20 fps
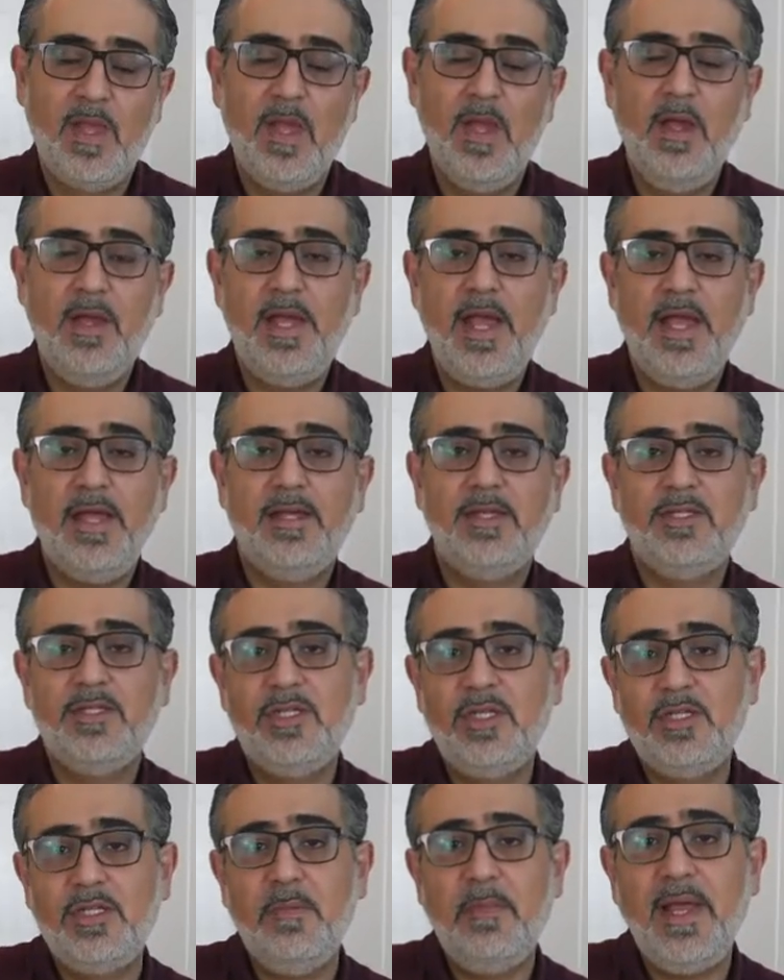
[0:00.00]
Okay,
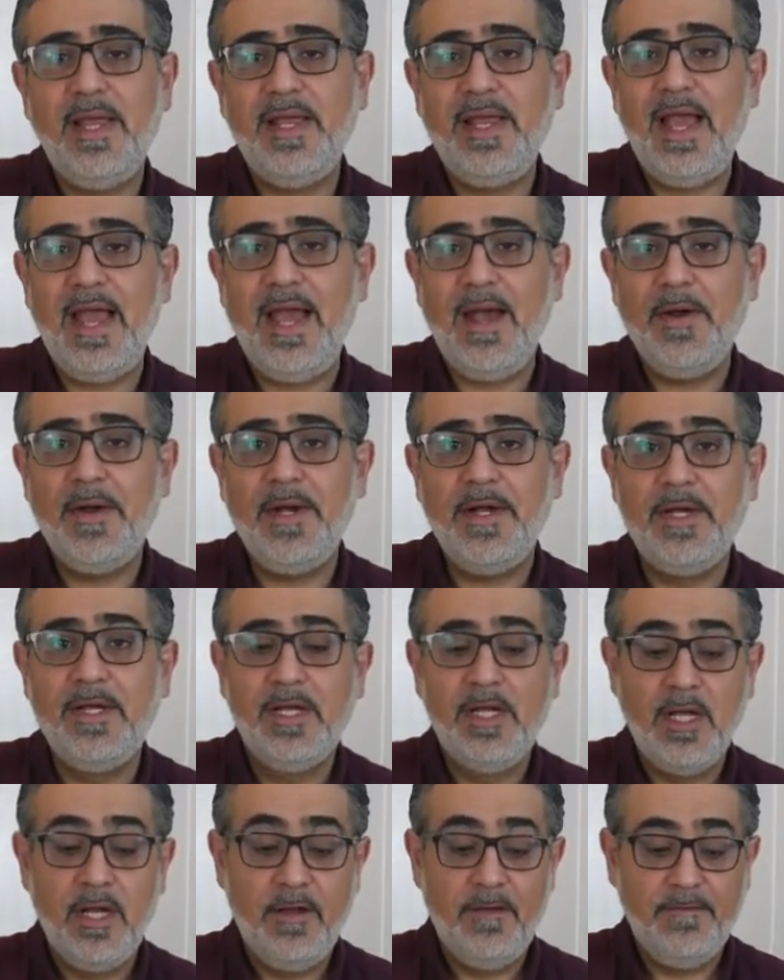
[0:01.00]
so to make our
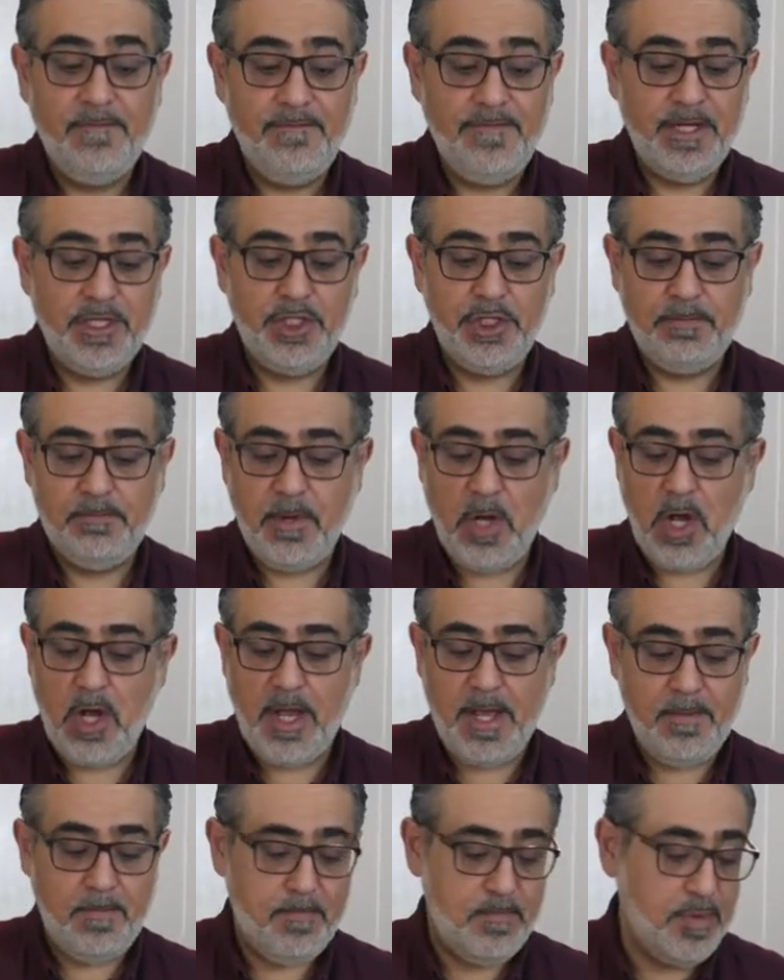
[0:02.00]
fish
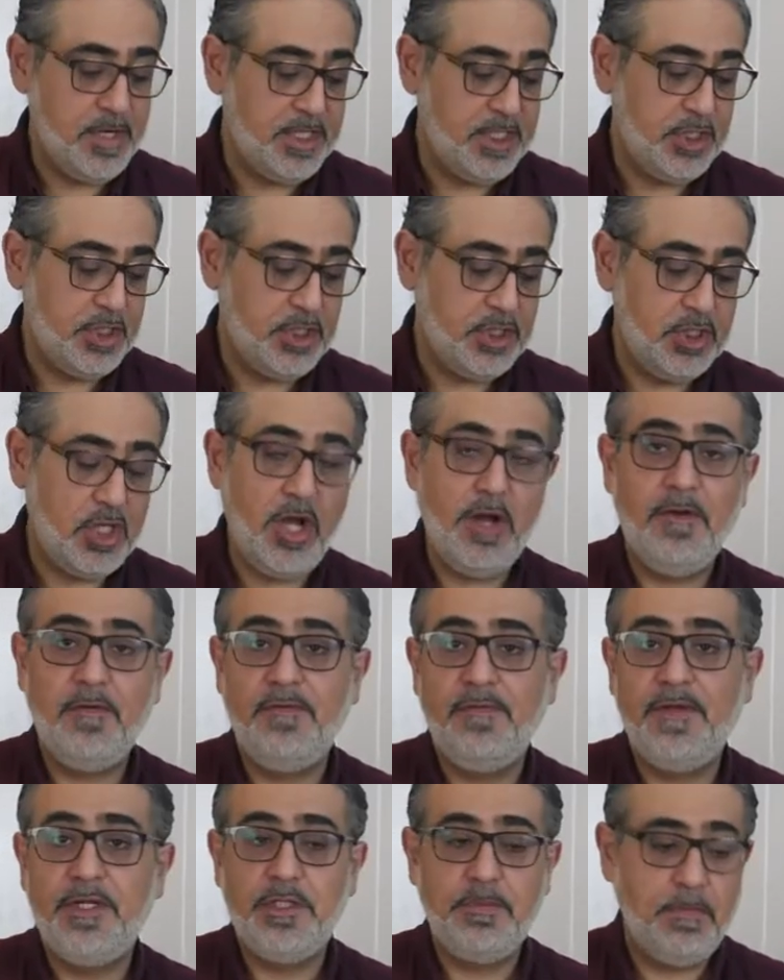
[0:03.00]
pie, British style
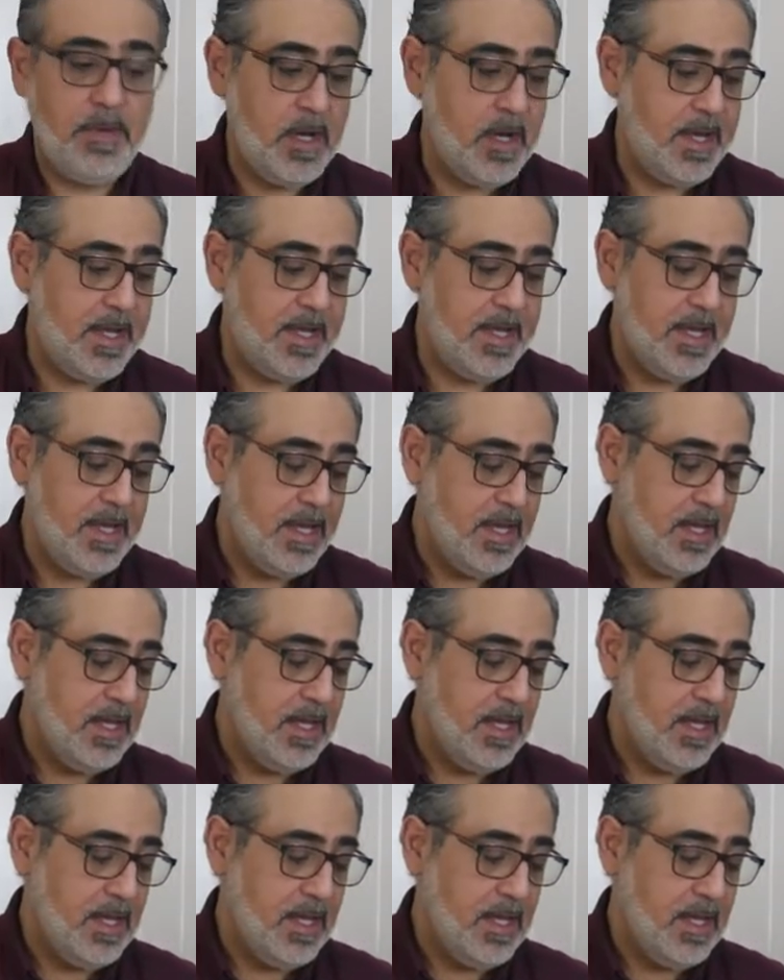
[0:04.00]
fish pie,